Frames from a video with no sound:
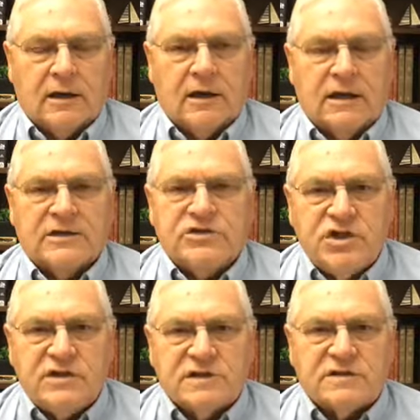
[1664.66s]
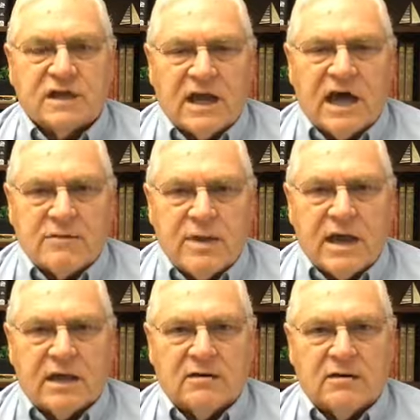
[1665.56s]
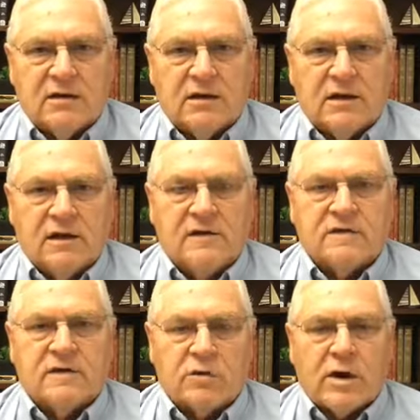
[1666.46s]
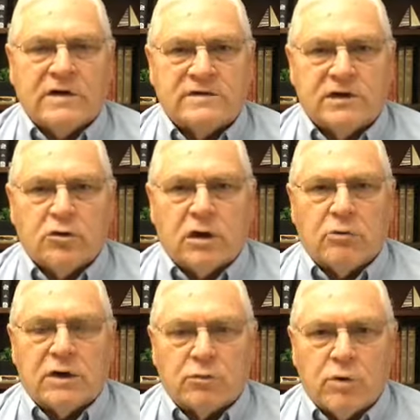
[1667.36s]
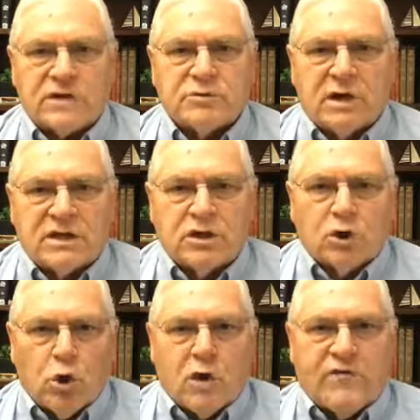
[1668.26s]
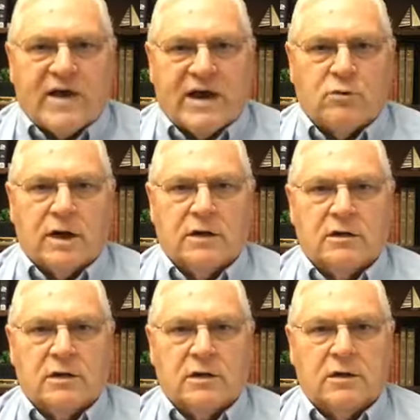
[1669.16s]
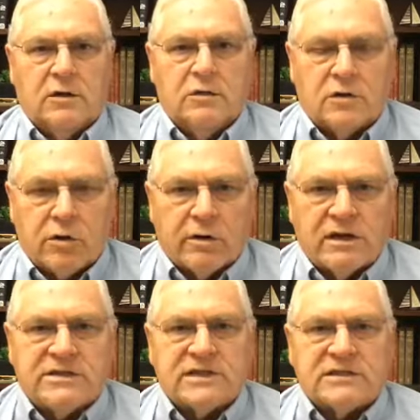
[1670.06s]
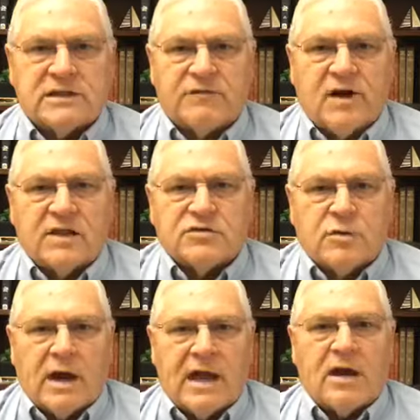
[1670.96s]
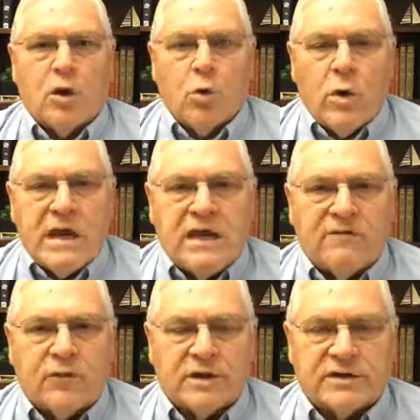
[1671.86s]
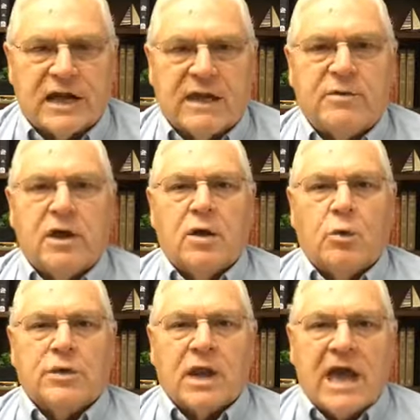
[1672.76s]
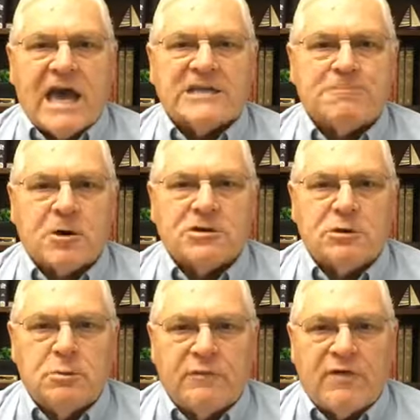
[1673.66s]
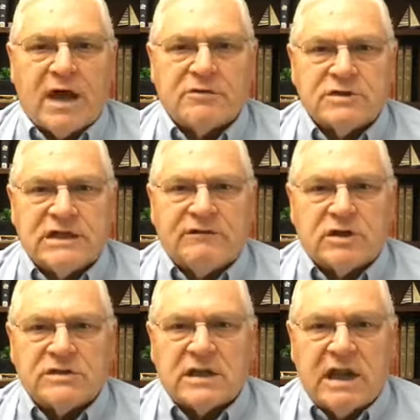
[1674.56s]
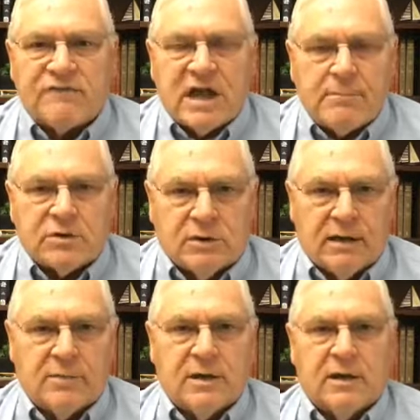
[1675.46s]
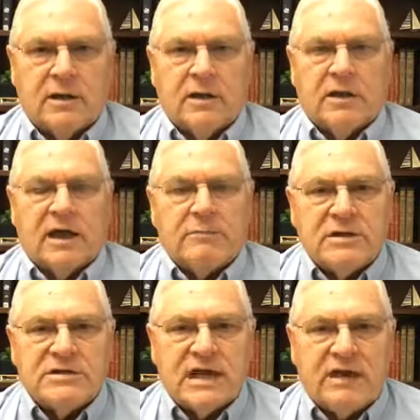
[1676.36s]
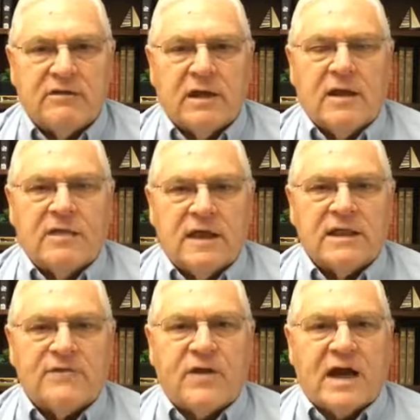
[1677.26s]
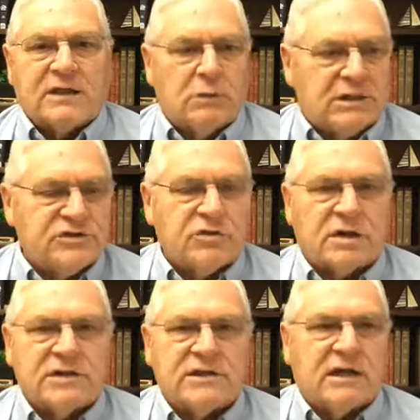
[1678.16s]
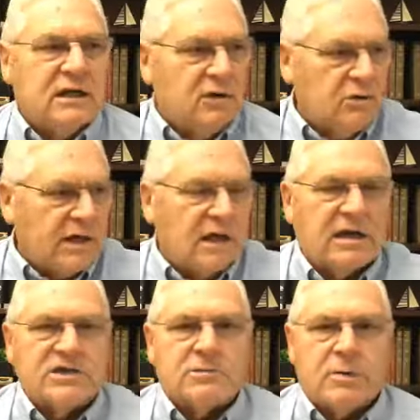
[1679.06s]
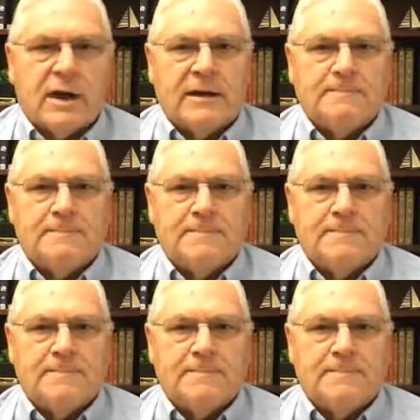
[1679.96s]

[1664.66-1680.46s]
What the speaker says: He is Jesus, the God-man. He is the Christ, the anointed one, the resurrected, glorified one, who currently sits at the Father's right hand, waiting for the time when the last person whom the Father has given to the Son have come to him and been saved. Then the Father will instruct the Son, go down and get your bride.